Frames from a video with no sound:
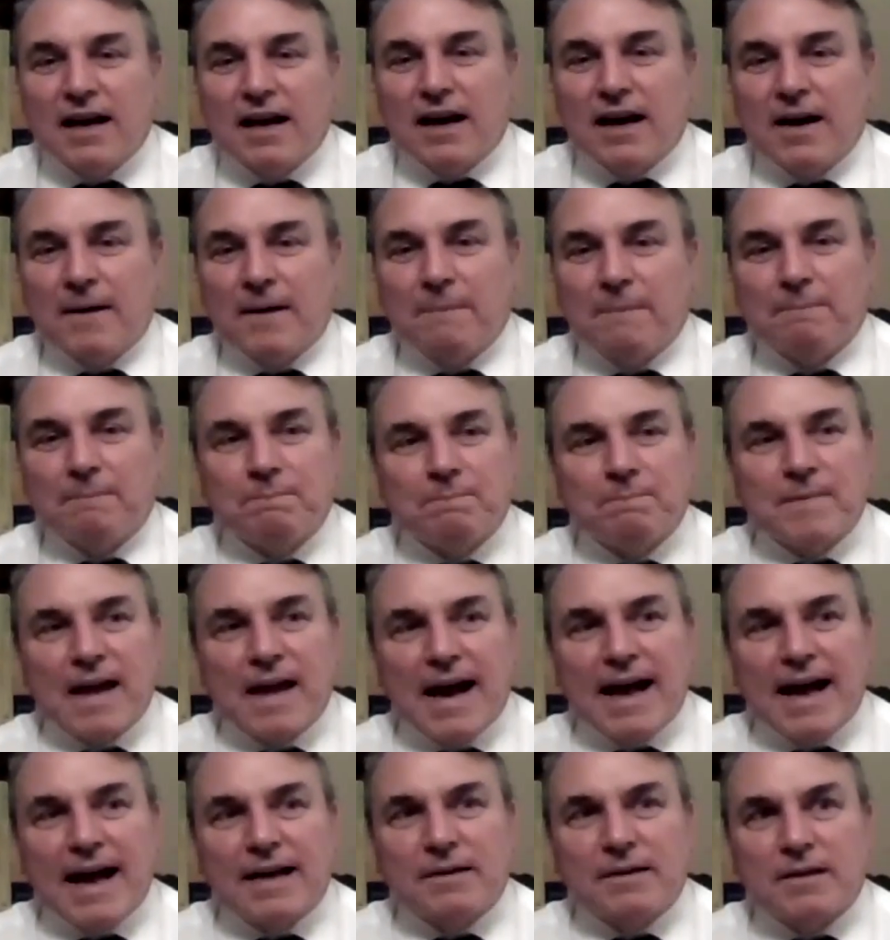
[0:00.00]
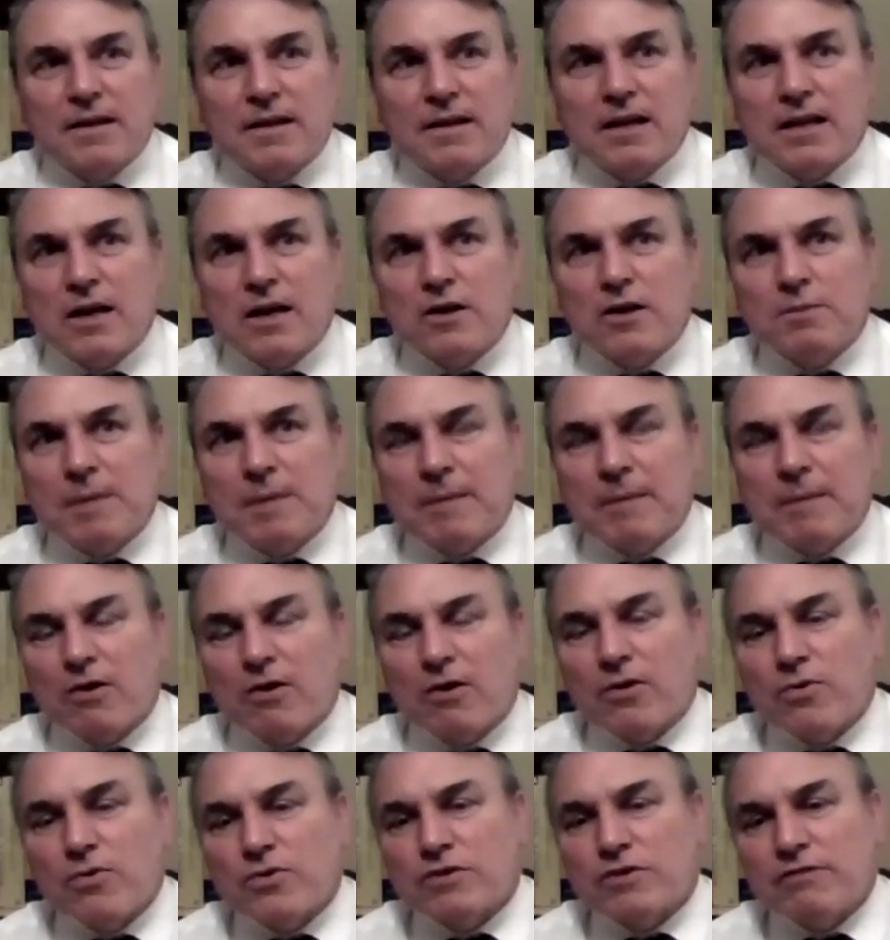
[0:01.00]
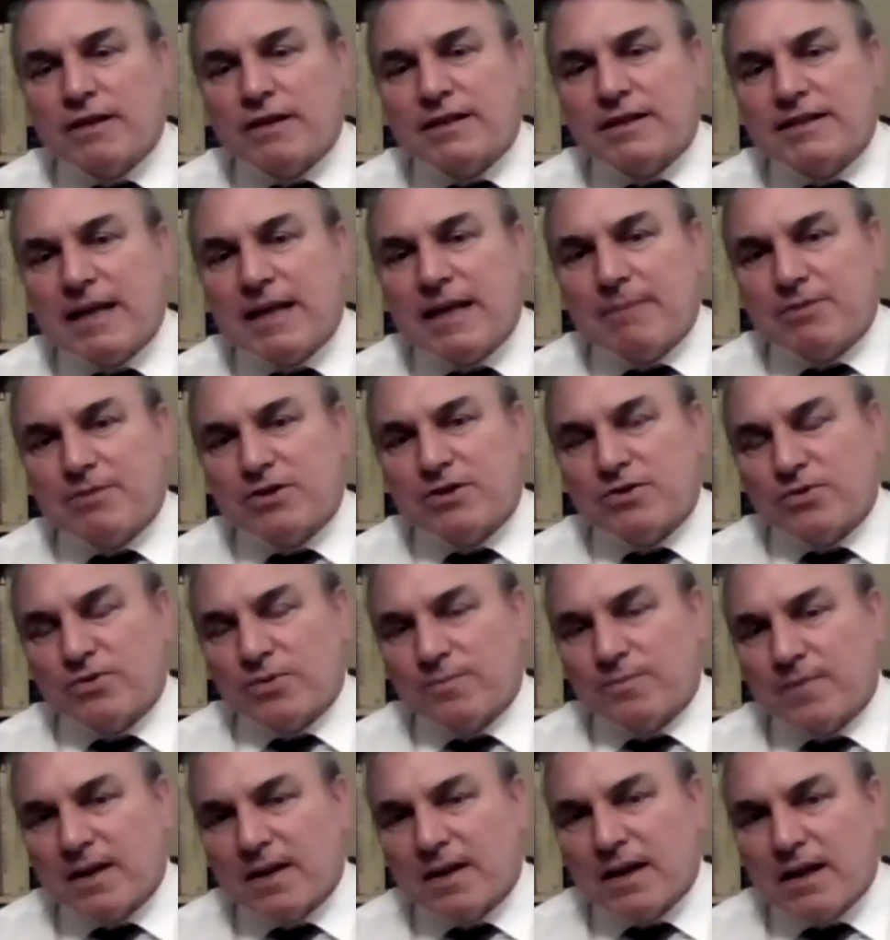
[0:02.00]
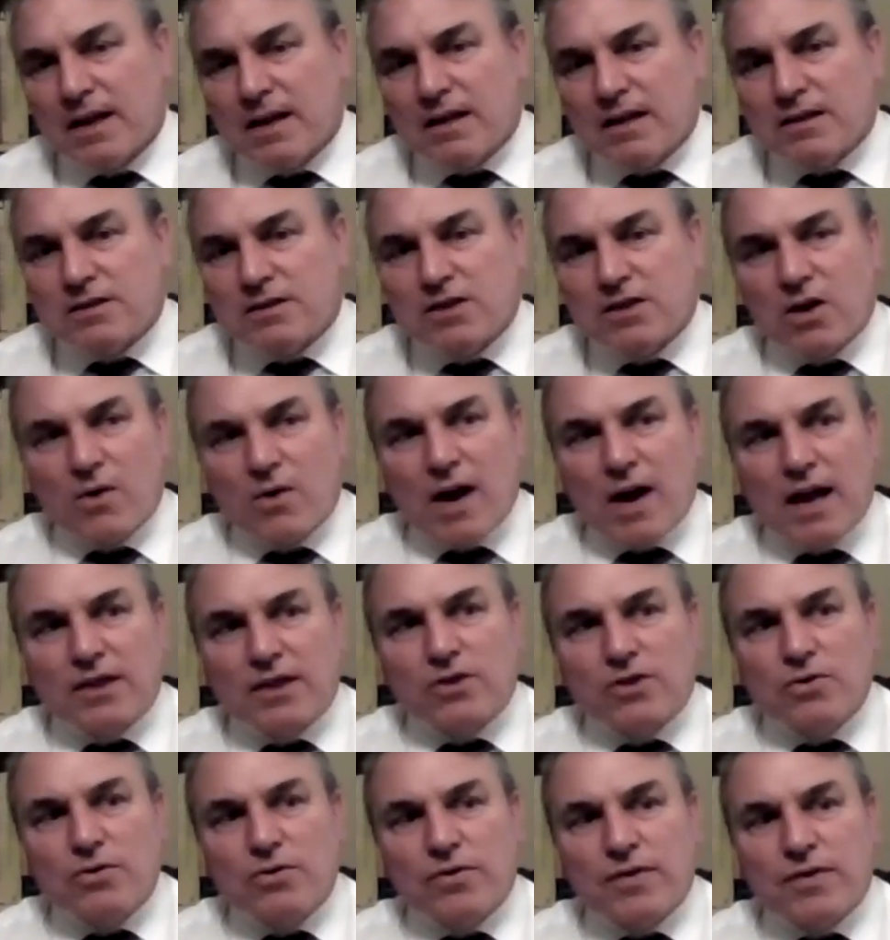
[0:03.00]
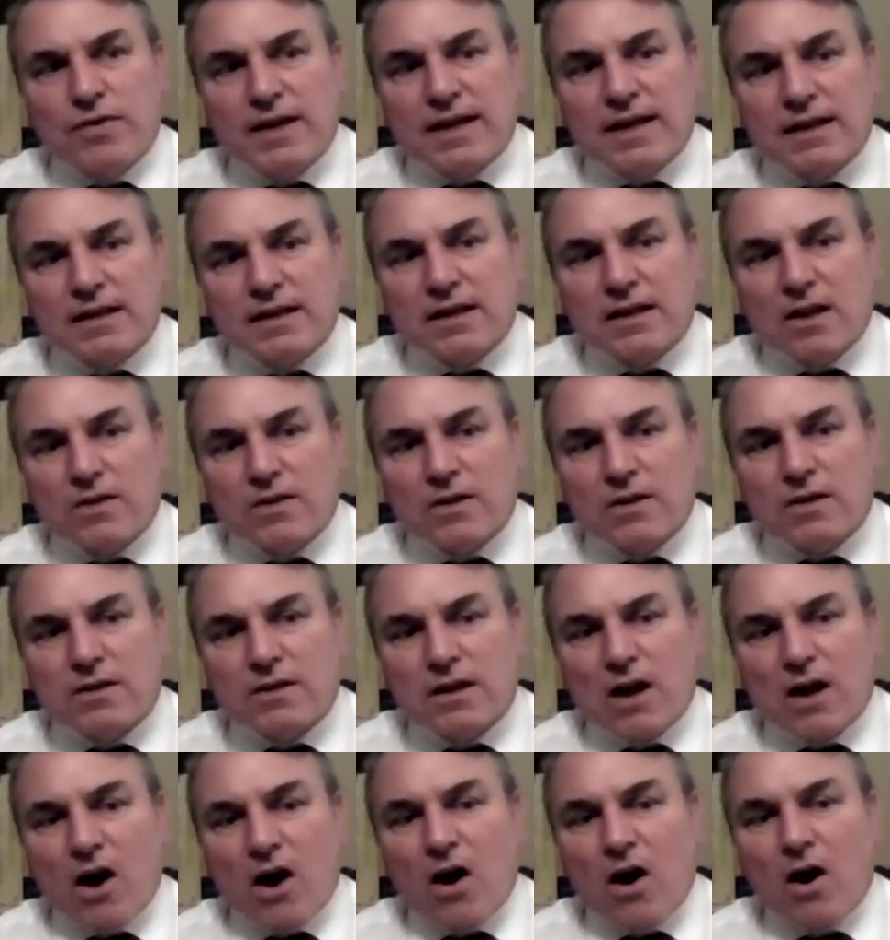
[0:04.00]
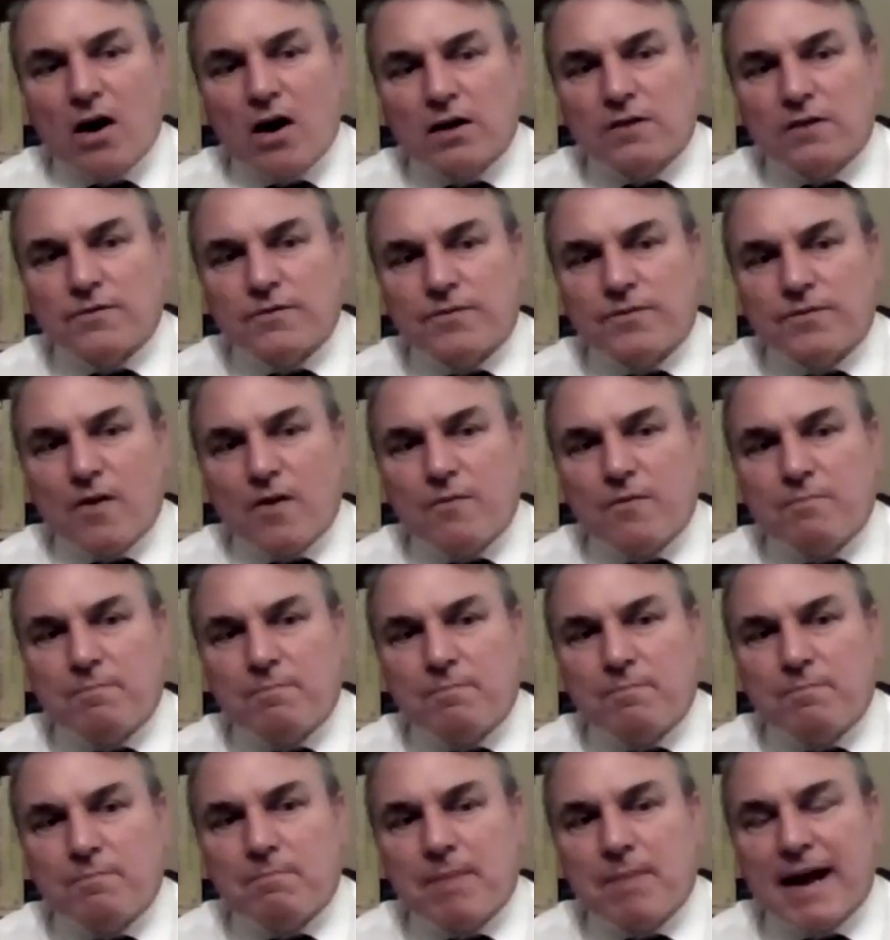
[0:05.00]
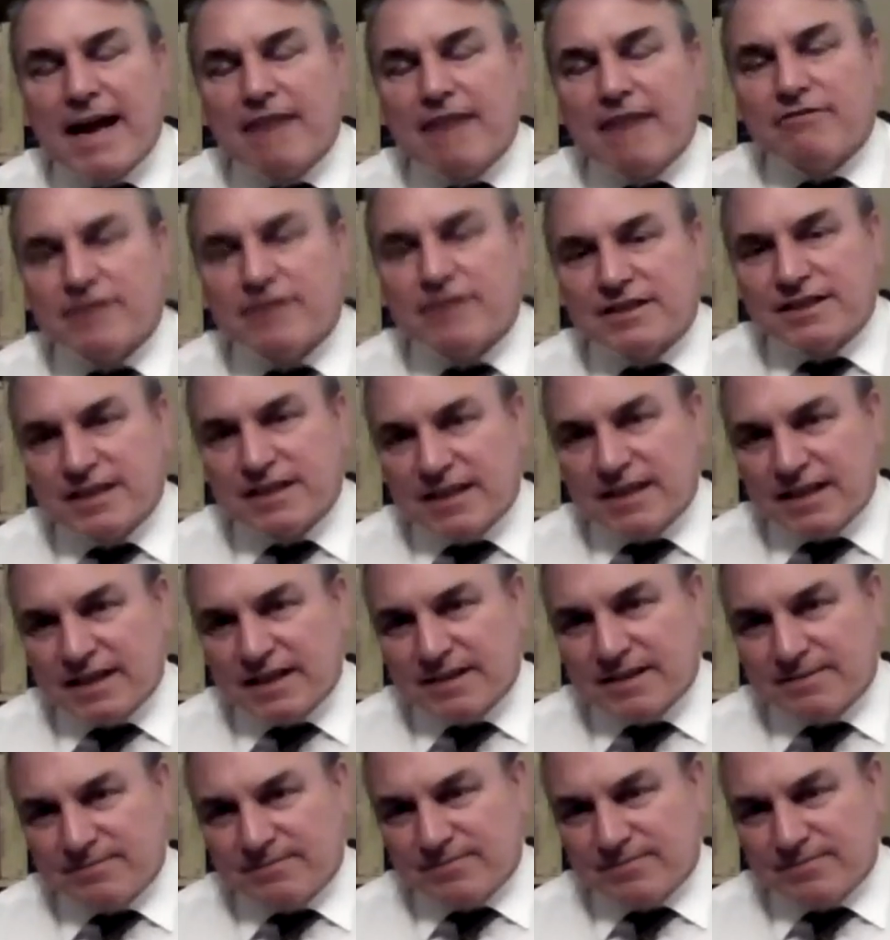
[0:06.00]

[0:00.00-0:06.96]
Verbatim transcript: Um, and th- those people are, of course, exceptional. So I do think you know that the art of, of parenting